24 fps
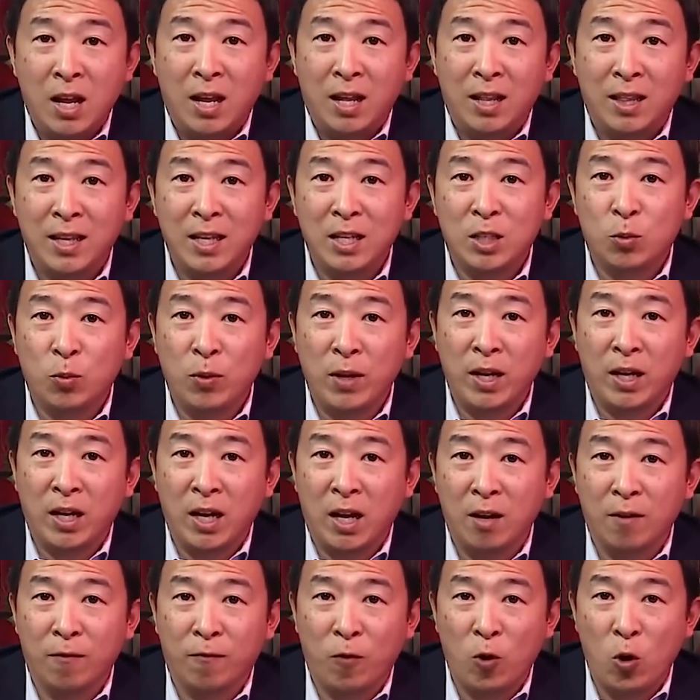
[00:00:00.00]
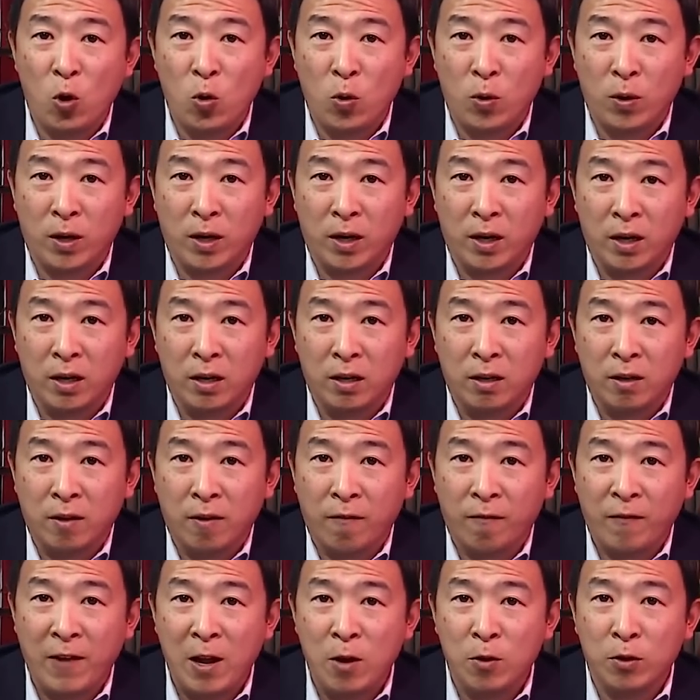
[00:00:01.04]
This week on Forward,
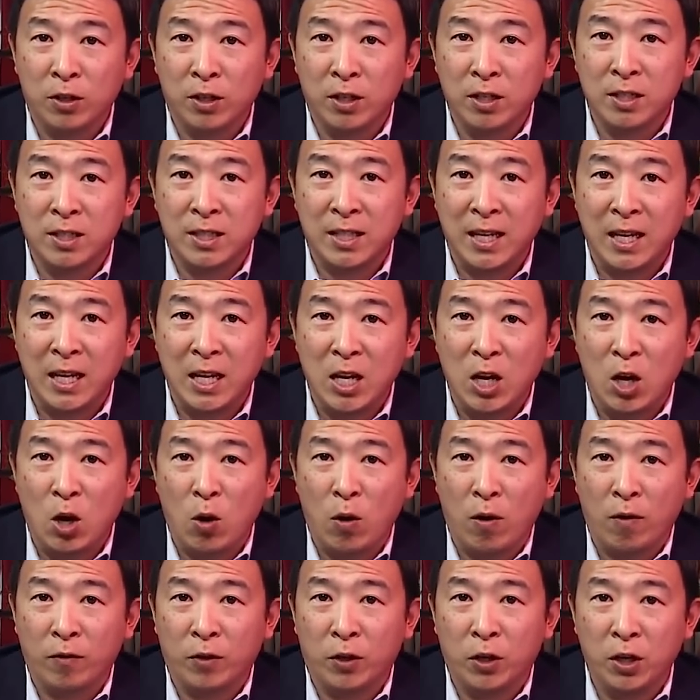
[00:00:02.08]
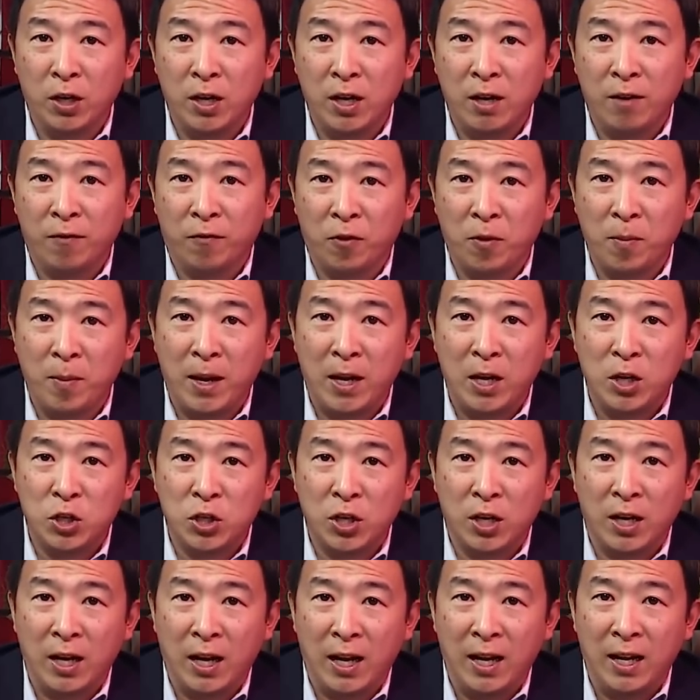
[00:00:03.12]
founder and CEO of Good
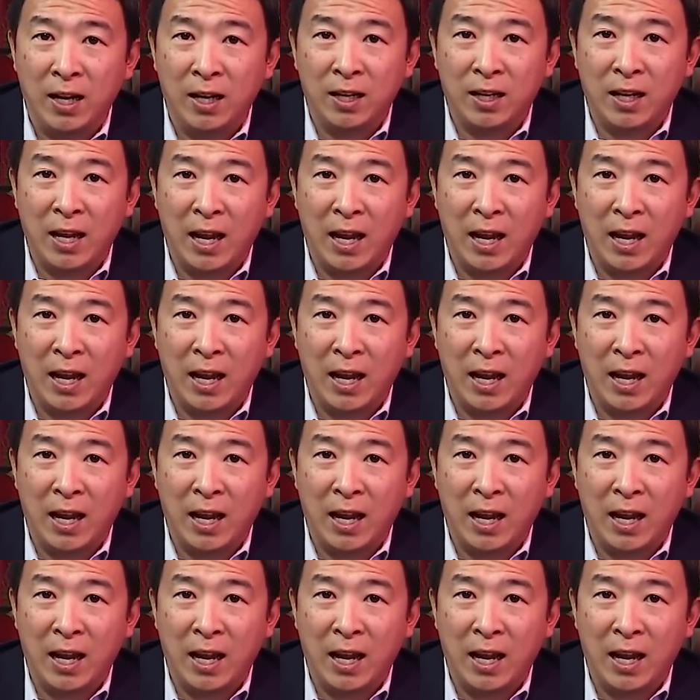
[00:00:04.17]
Information Inc.